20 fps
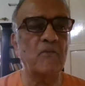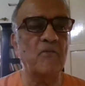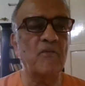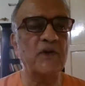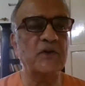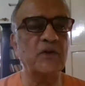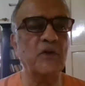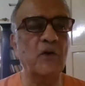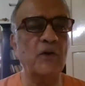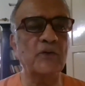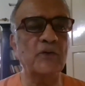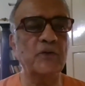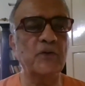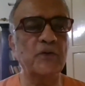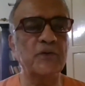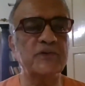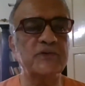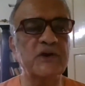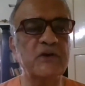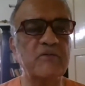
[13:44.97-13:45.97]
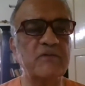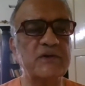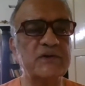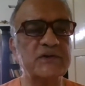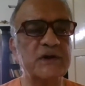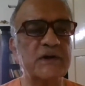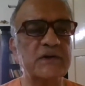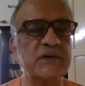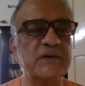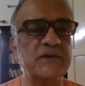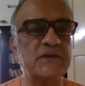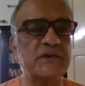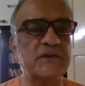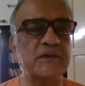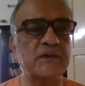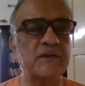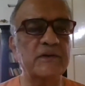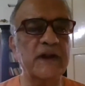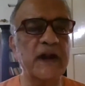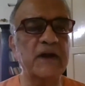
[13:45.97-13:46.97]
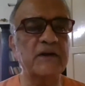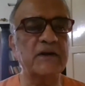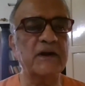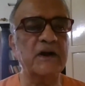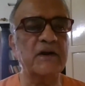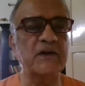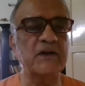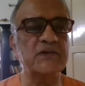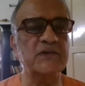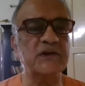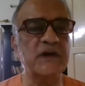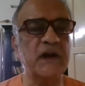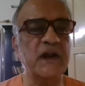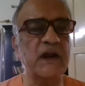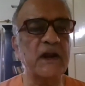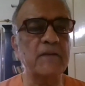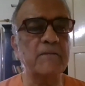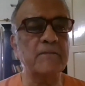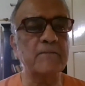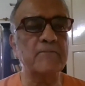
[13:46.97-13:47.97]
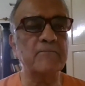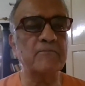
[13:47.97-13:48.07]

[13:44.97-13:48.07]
with all those divisions, that conditioning,